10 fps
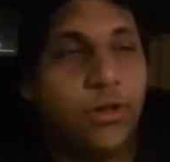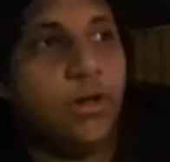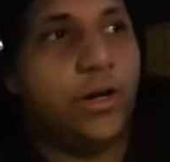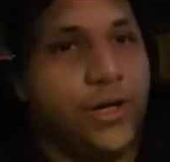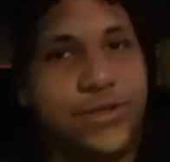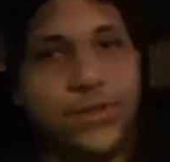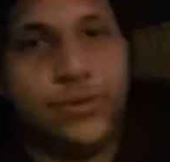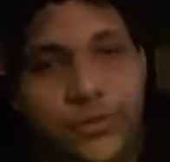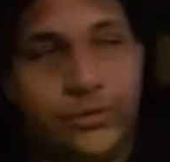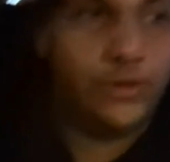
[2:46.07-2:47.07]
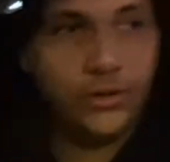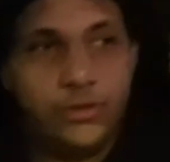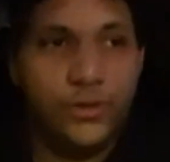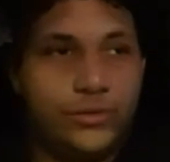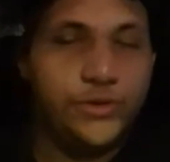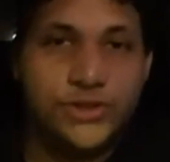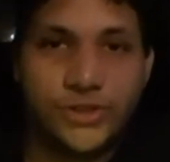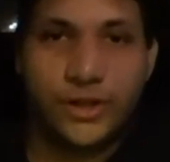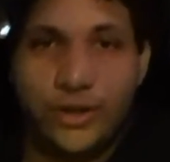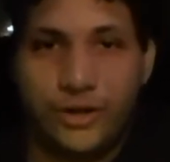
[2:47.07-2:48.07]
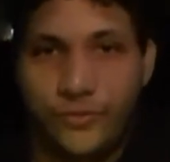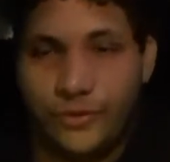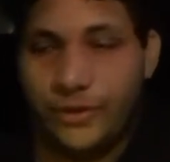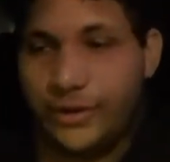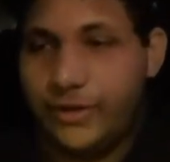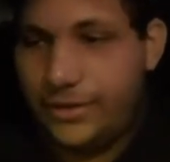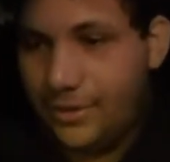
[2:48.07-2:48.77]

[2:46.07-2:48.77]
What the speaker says: Alright, so we just got off work.